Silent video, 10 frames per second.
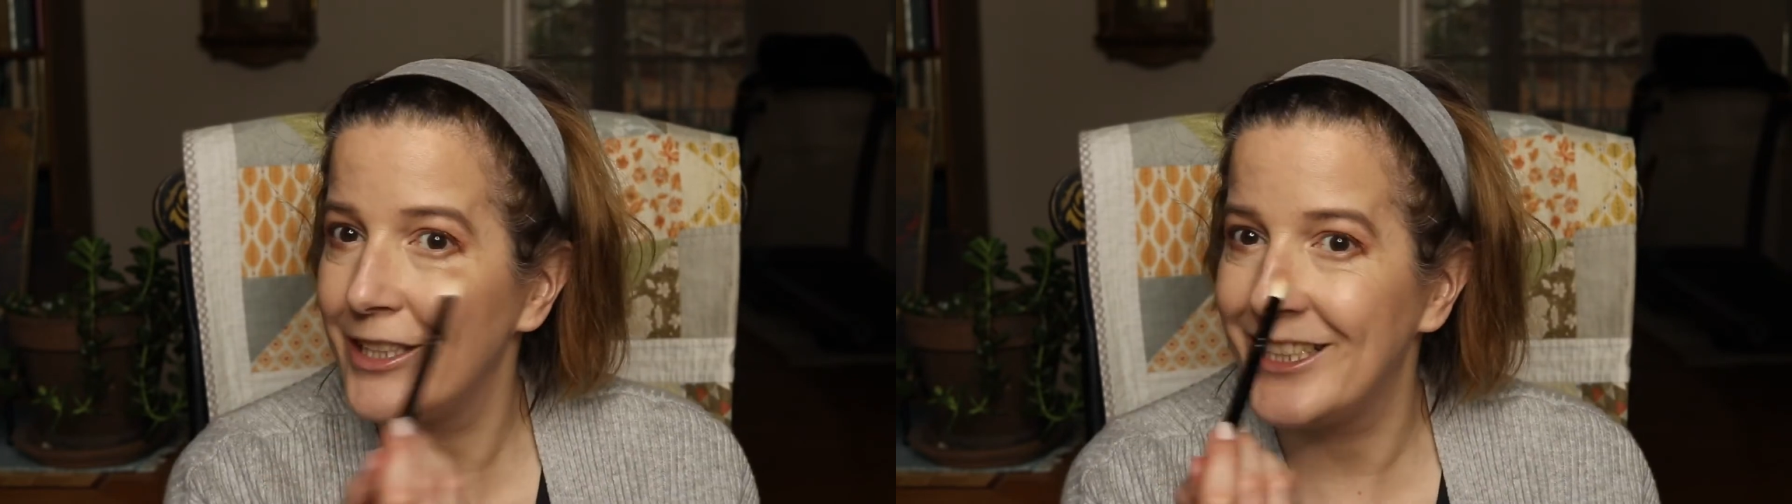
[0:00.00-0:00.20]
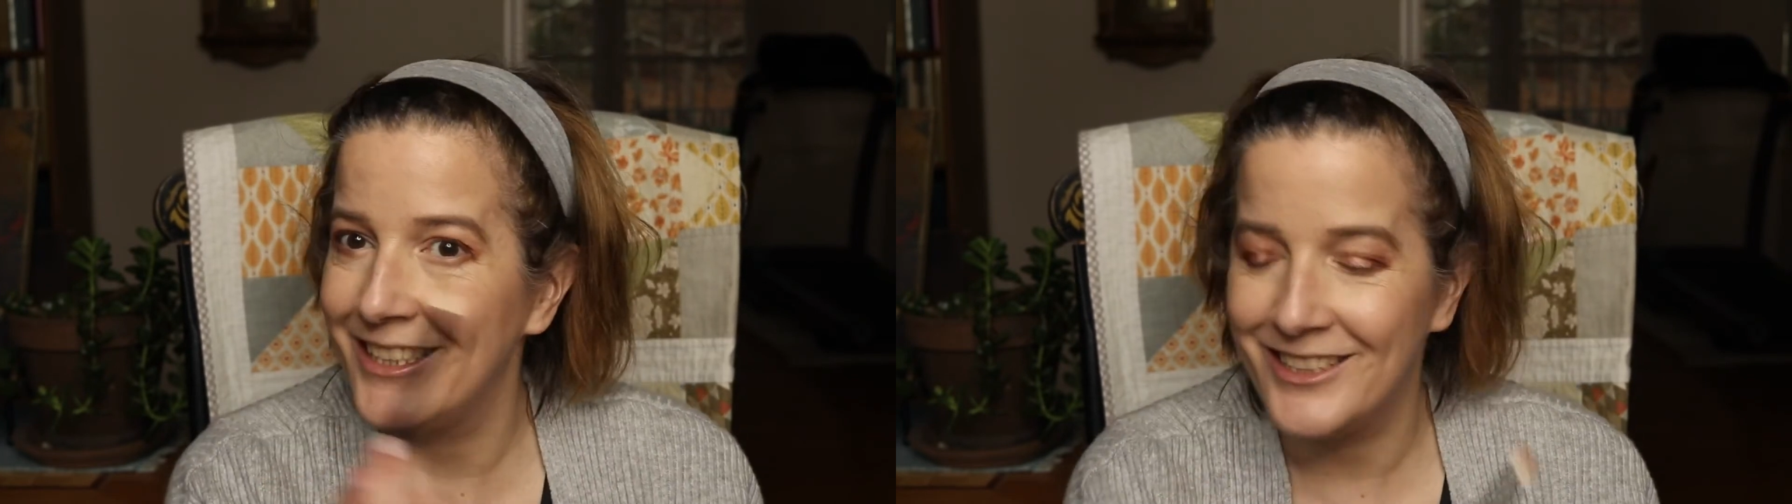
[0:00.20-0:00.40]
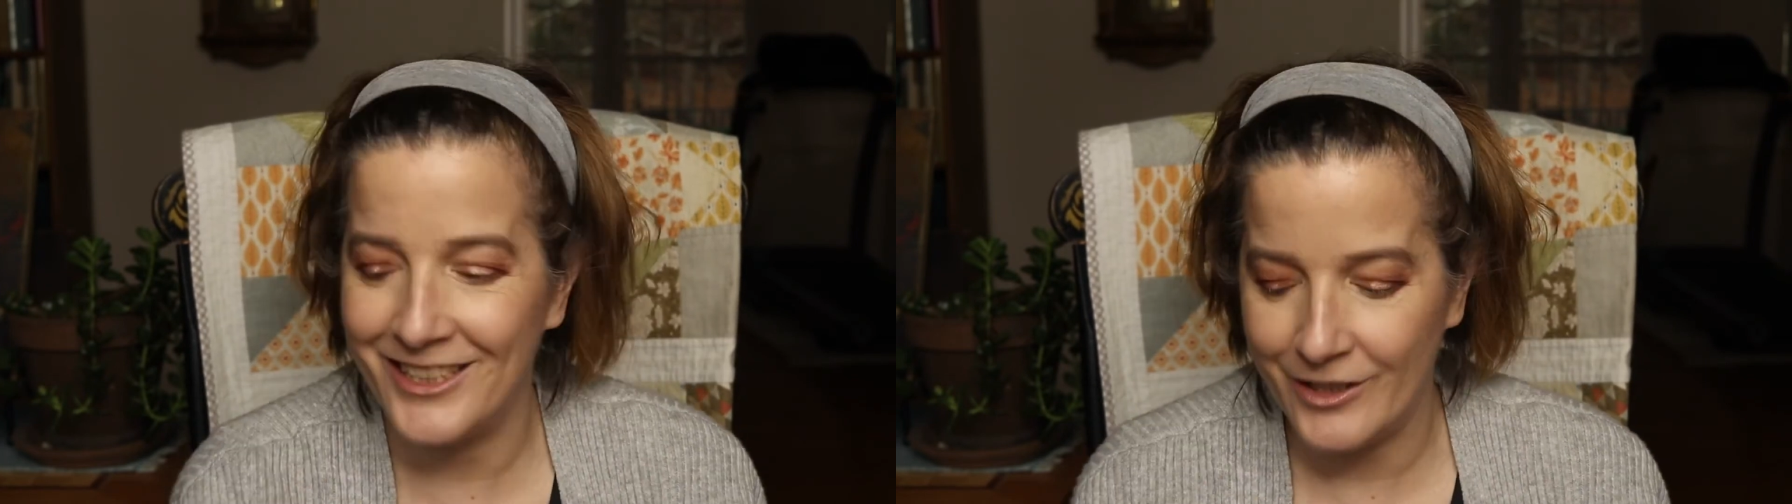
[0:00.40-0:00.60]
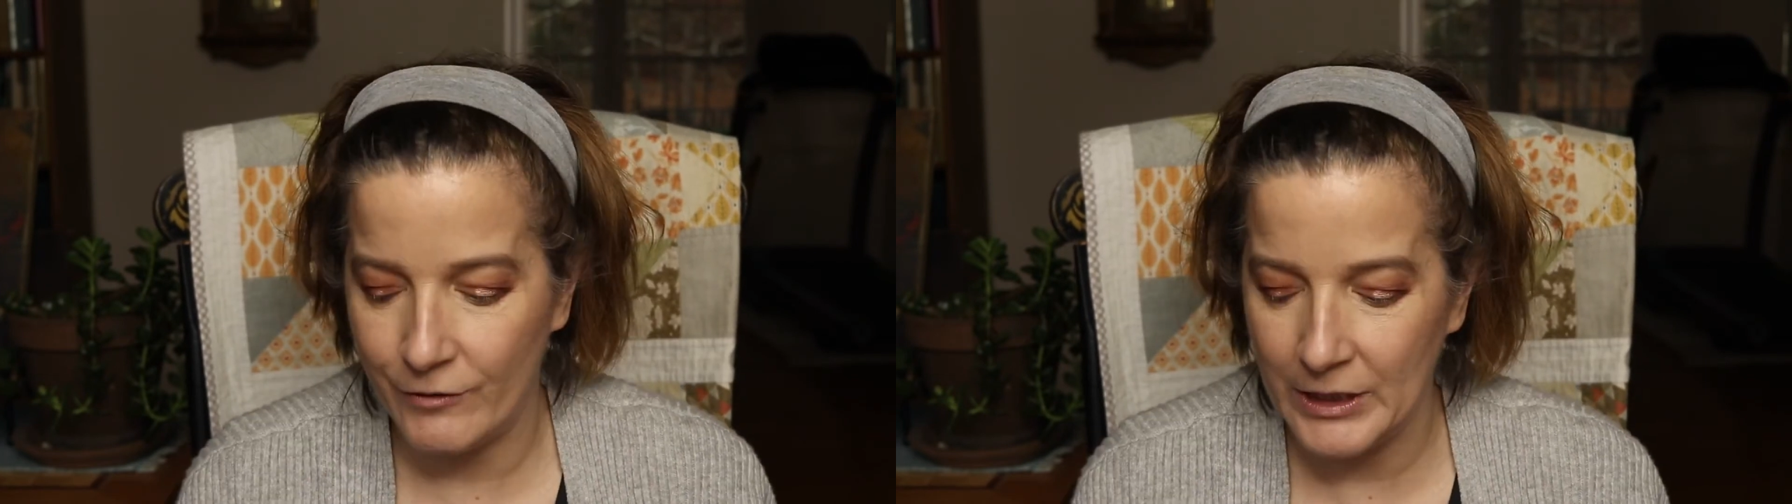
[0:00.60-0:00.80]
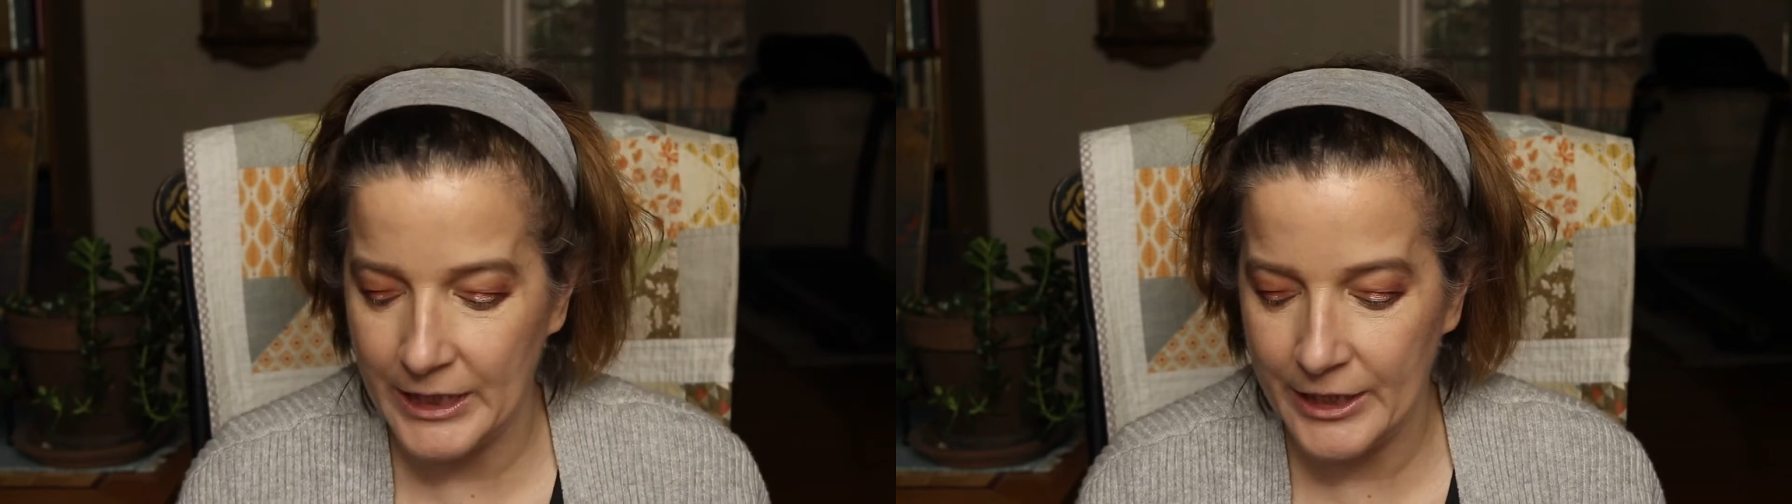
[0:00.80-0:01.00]
needs is
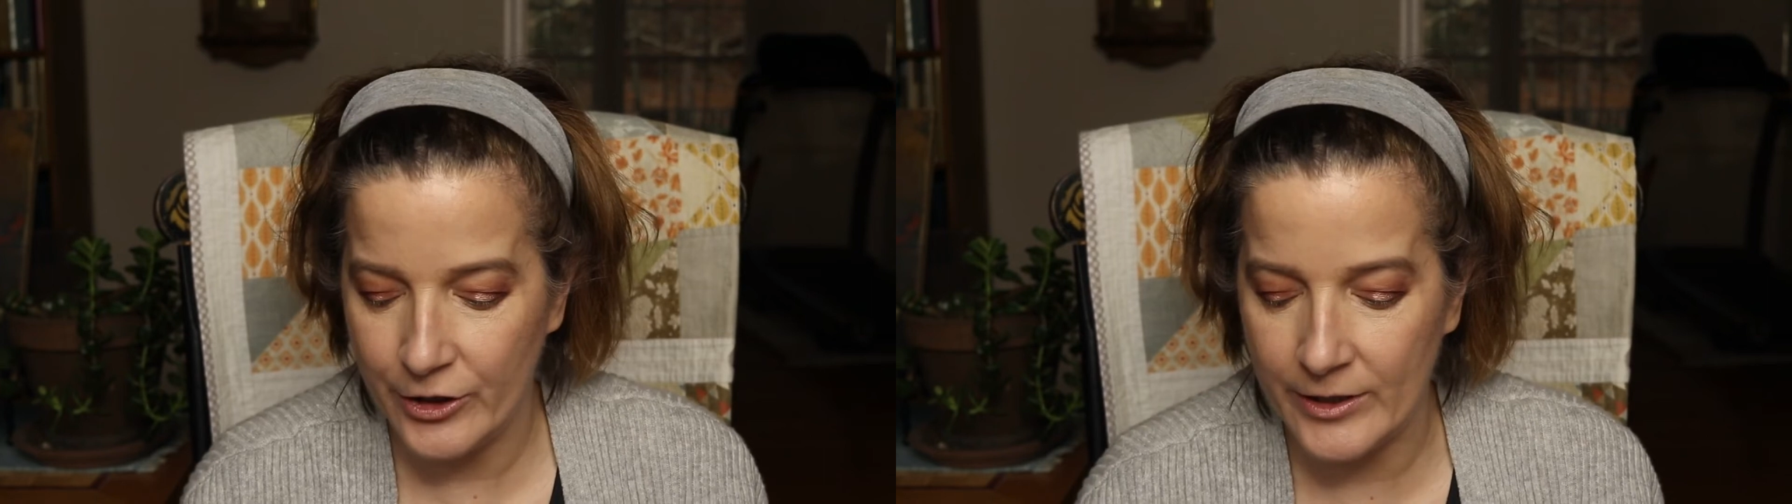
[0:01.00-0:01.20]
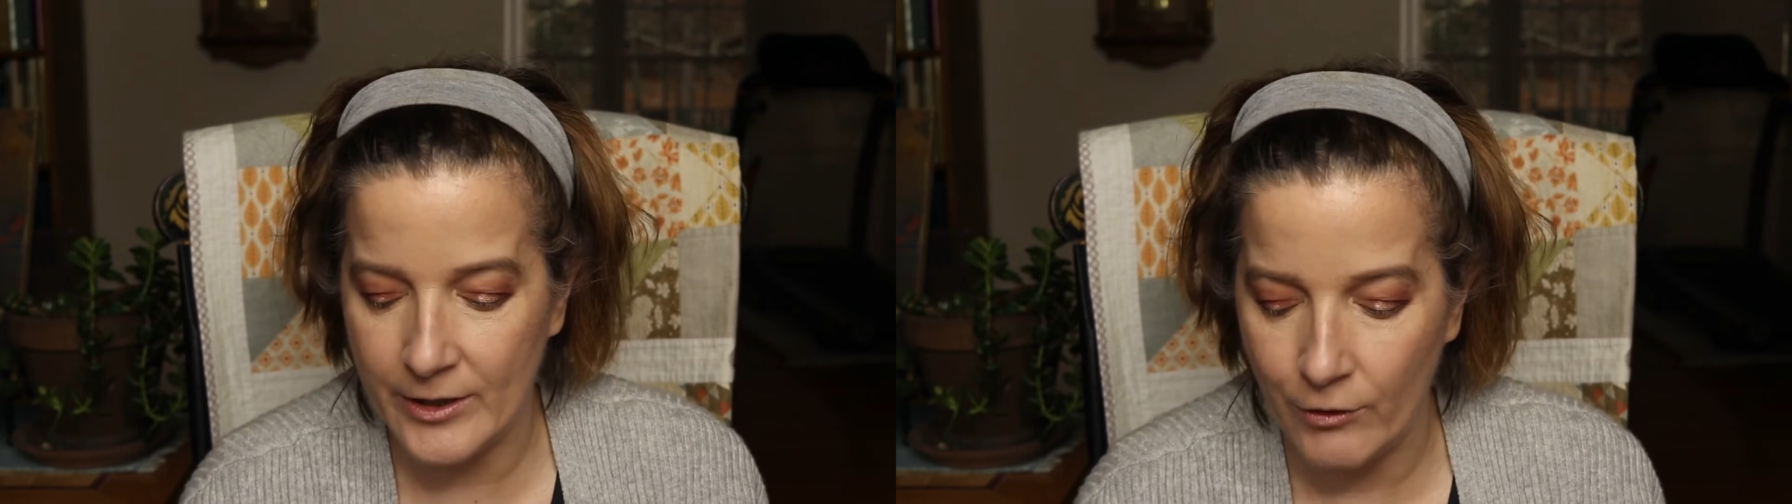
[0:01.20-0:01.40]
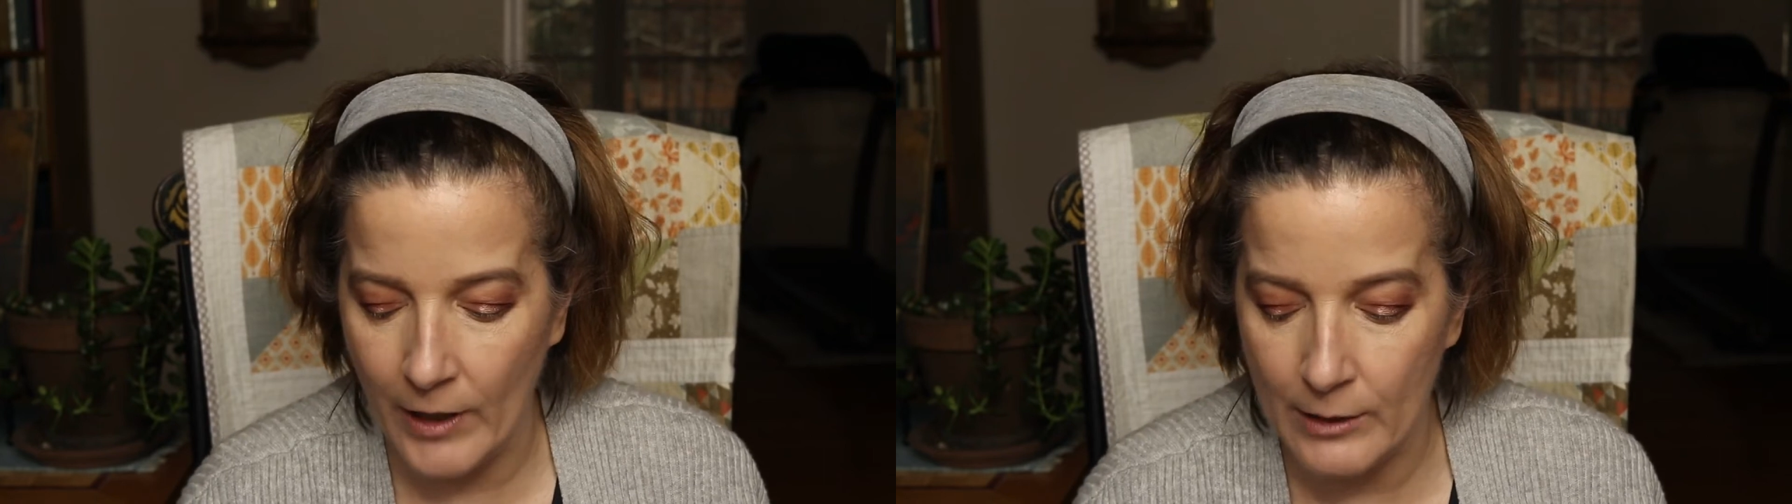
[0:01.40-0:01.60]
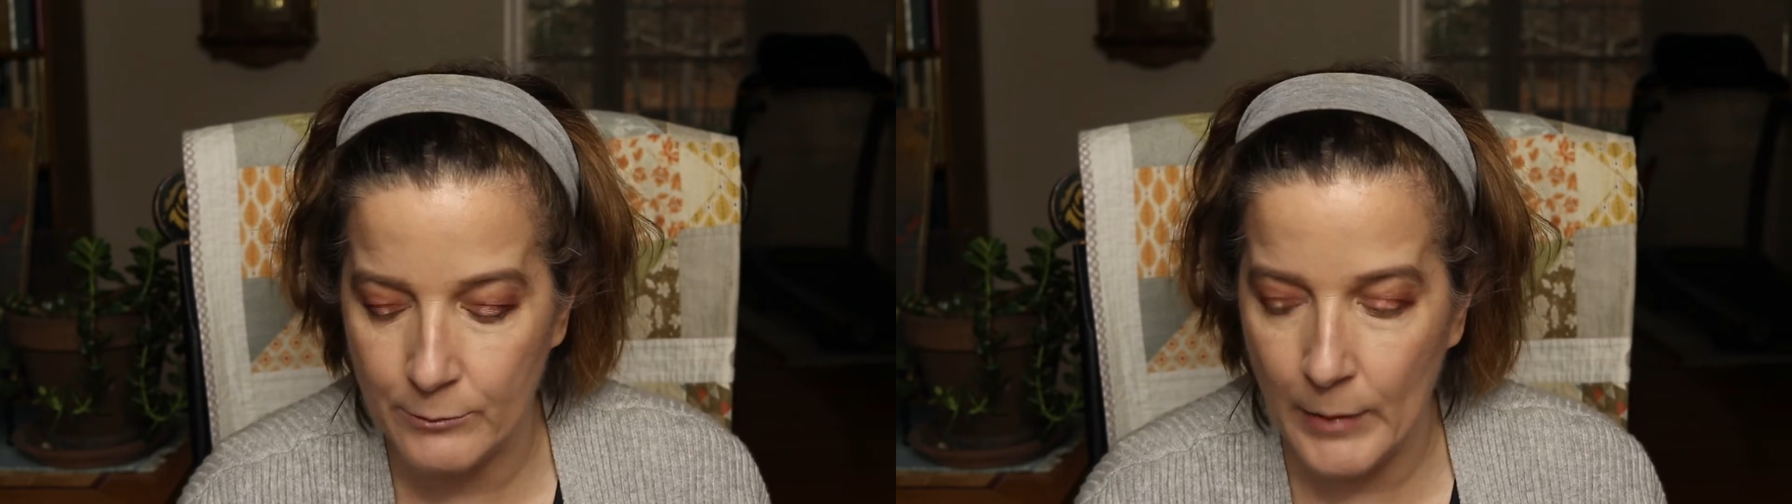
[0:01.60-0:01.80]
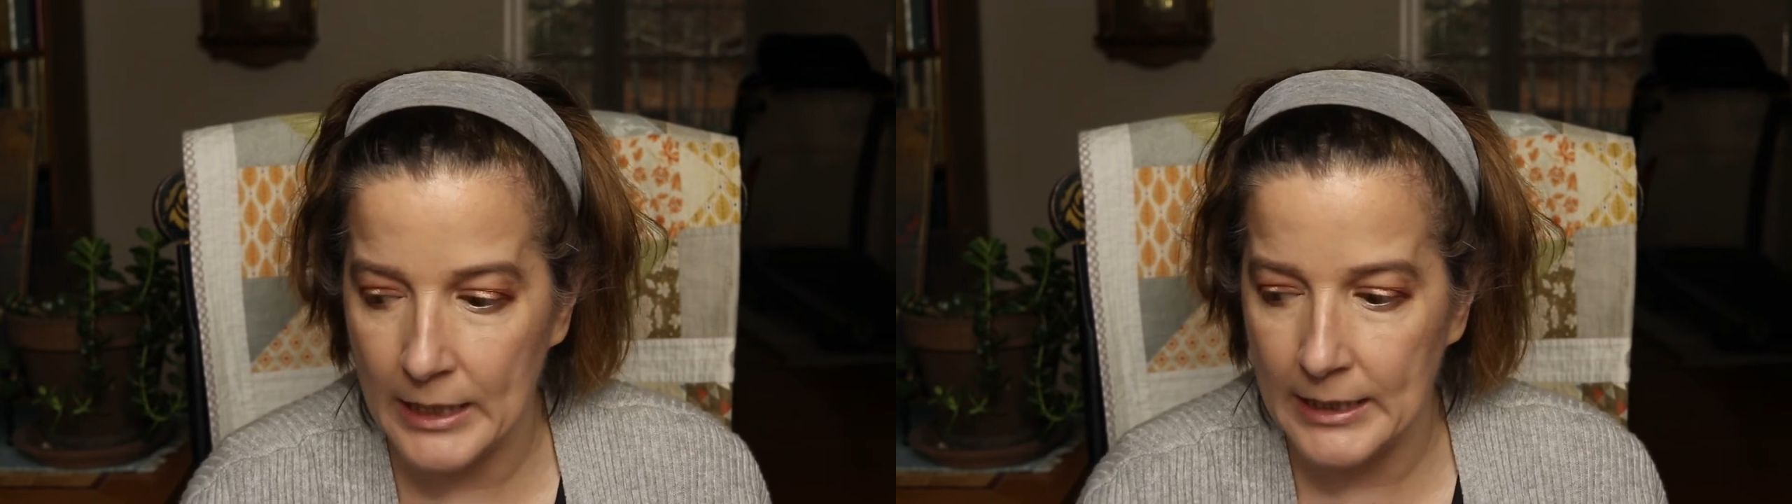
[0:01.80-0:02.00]
really just to ground my